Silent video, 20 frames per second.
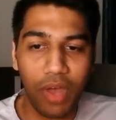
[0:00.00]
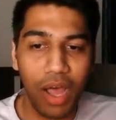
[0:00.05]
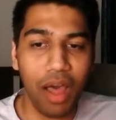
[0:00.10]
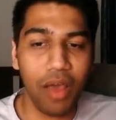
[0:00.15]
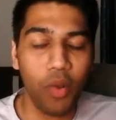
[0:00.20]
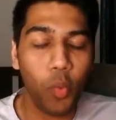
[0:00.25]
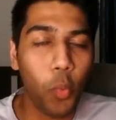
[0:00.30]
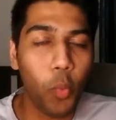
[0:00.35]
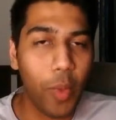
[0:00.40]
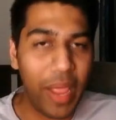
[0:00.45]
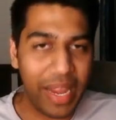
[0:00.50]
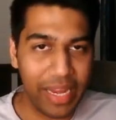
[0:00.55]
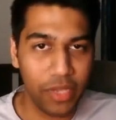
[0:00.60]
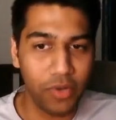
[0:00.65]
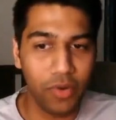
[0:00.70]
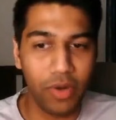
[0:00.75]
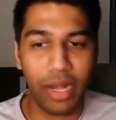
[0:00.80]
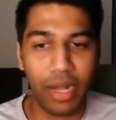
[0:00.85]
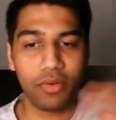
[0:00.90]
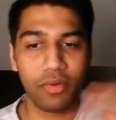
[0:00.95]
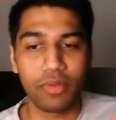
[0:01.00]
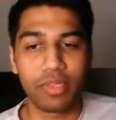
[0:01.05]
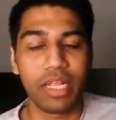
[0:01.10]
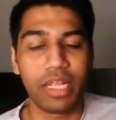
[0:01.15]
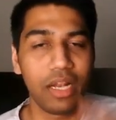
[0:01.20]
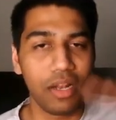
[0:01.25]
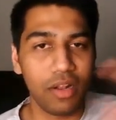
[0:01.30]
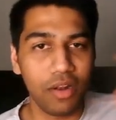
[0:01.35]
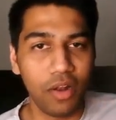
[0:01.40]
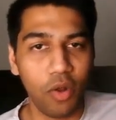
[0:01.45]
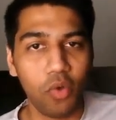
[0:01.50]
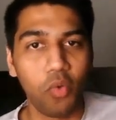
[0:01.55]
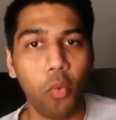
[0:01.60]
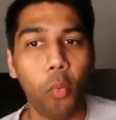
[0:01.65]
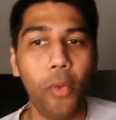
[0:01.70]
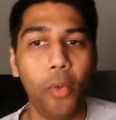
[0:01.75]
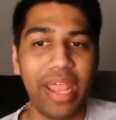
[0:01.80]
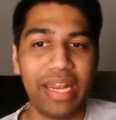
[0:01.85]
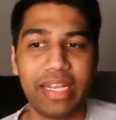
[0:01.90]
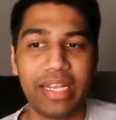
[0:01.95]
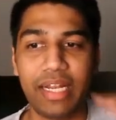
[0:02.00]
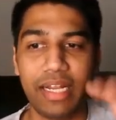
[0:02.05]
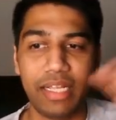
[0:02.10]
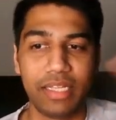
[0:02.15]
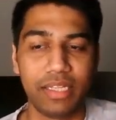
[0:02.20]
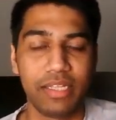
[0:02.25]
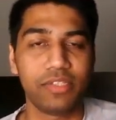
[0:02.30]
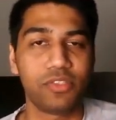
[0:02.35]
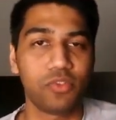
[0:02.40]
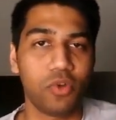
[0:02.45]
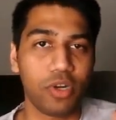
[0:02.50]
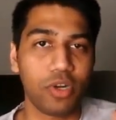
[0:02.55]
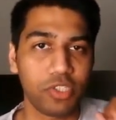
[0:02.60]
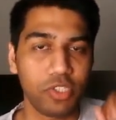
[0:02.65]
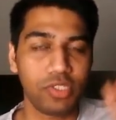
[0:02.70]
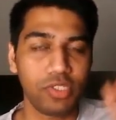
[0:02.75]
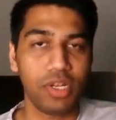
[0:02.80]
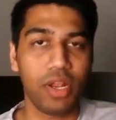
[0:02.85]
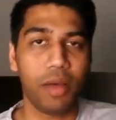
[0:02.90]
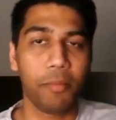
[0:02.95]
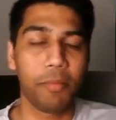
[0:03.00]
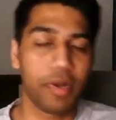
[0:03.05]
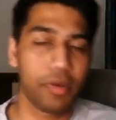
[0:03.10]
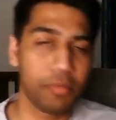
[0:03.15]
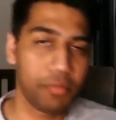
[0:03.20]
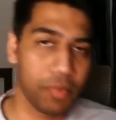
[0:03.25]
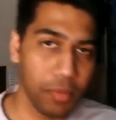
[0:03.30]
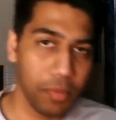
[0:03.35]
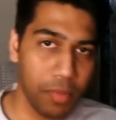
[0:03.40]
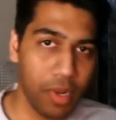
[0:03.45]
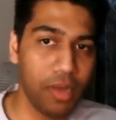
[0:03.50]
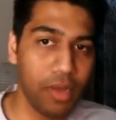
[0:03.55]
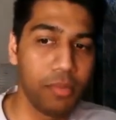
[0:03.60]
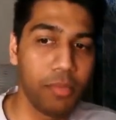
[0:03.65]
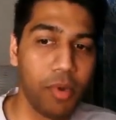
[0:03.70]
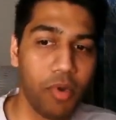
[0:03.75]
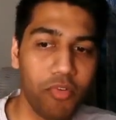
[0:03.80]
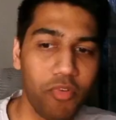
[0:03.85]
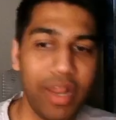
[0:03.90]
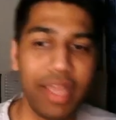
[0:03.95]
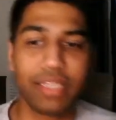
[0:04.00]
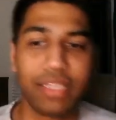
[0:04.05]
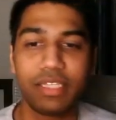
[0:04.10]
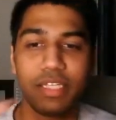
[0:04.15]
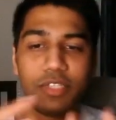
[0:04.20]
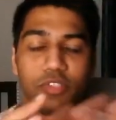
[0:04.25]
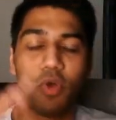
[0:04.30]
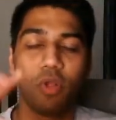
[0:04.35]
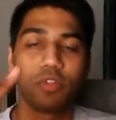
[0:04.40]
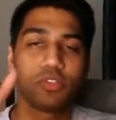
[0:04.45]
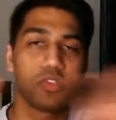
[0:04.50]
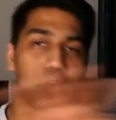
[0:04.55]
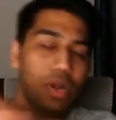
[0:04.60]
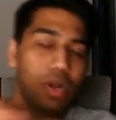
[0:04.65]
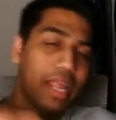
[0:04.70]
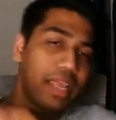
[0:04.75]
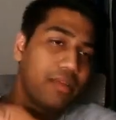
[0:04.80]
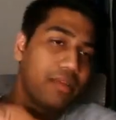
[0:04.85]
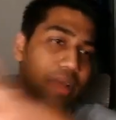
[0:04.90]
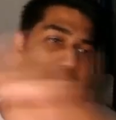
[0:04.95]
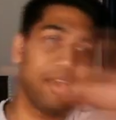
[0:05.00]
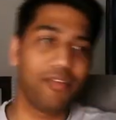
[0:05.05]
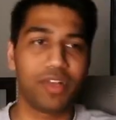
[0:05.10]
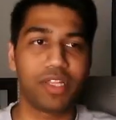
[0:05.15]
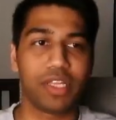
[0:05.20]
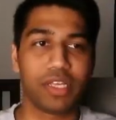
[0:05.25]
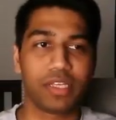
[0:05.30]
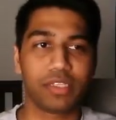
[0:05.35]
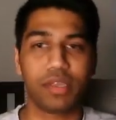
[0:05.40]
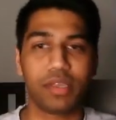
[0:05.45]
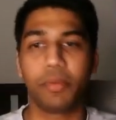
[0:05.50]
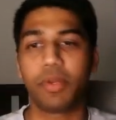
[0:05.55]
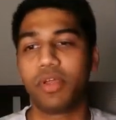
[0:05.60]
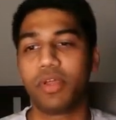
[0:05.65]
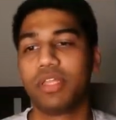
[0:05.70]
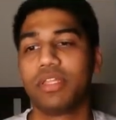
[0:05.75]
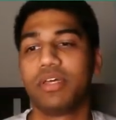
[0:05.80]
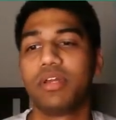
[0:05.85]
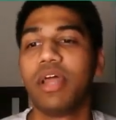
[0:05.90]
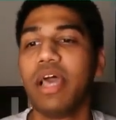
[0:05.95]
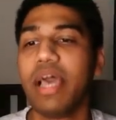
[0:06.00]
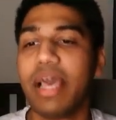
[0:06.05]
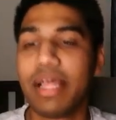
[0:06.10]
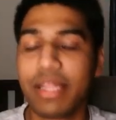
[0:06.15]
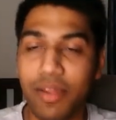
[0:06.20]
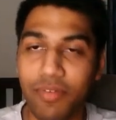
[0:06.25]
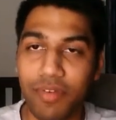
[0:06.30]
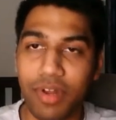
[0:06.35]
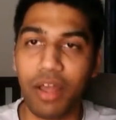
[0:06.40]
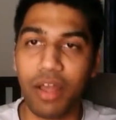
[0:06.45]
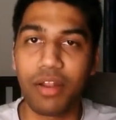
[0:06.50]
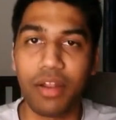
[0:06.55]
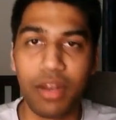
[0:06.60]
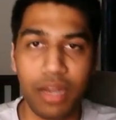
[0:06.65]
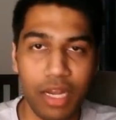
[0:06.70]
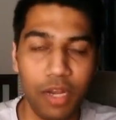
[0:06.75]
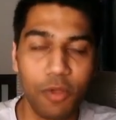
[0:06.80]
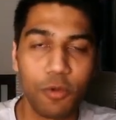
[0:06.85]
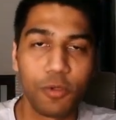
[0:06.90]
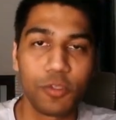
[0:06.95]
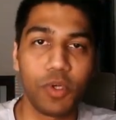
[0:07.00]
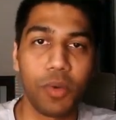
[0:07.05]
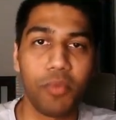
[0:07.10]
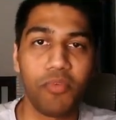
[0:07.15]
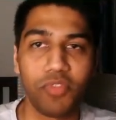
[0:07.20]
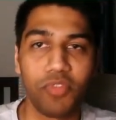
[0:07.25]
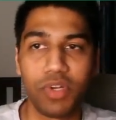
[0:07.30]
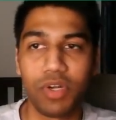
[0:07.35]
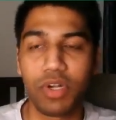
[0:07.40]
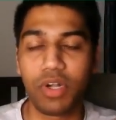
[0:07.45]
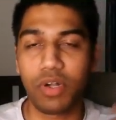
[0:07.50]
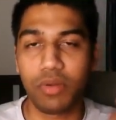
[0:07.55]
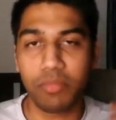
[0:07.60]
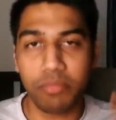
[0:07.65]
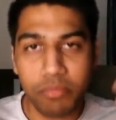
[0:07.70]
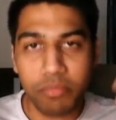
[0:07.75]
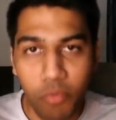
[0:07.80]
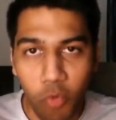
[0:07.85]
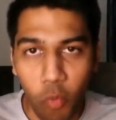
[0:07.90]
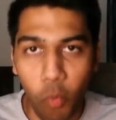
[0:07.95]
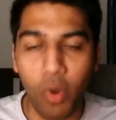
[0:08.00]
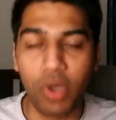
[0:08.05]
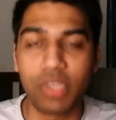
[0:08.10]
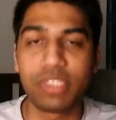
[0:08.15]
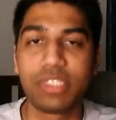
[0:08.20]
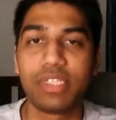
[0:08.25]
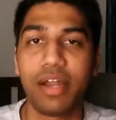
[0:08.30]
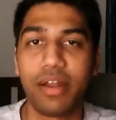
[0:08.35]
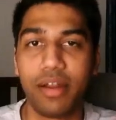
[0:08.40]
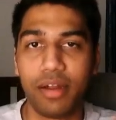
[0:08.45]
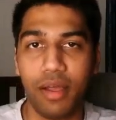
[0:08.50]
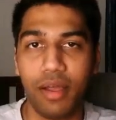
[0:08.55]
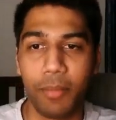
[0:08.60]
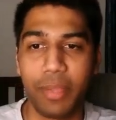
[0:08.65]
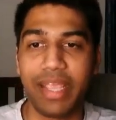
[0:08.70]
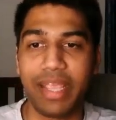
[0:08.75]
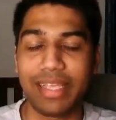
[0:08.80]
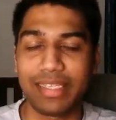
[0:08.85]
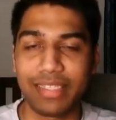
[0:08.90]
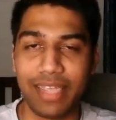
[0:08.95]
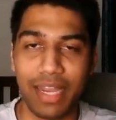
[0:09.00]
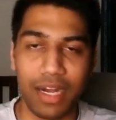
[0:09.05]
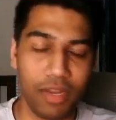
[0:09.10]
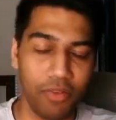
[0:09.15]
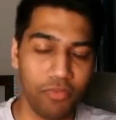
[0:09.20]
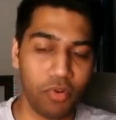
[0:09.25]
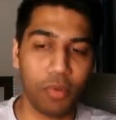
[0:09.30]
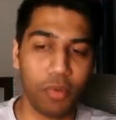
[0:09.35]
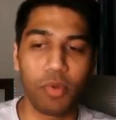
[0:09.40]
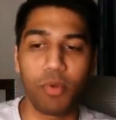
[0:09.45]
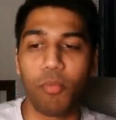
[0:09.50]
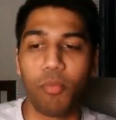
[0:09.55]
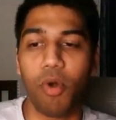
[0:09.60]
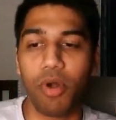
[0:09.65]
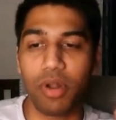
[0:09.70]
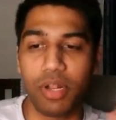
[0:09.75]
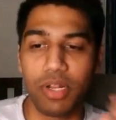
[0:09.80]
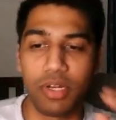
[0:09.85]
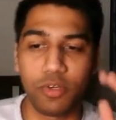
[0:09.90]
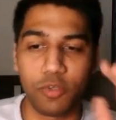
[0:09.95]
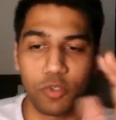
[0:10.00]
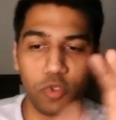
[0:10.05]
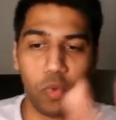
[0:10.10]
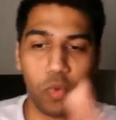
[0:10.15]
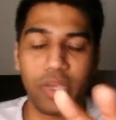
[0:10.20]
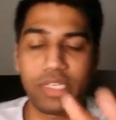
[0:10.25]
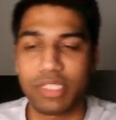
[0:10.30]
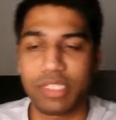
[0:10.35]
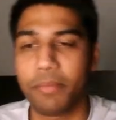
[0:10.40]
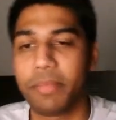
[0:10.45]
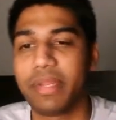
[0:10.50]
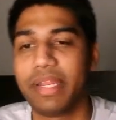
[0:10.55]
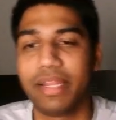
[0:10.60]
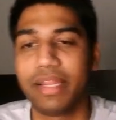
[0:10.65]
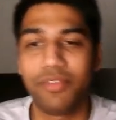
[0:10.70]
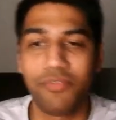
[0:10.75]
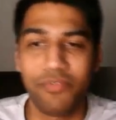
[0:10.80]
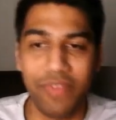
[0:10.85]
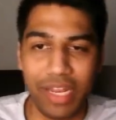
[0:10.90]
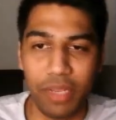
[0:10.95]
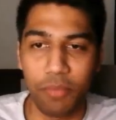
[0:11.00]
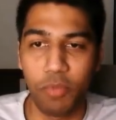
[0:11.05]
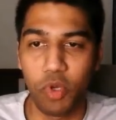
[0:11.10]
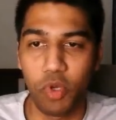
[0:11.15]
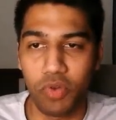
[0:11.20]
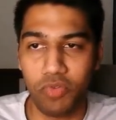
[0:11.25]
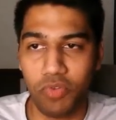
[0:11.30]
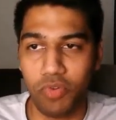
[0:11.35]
are very good, right? They look very clean. It's not just an abrupt blurb of text. It's also not like everything is coming together. They've done a really good job of the words that are coming exactly from a model to showcase them in a very beautiful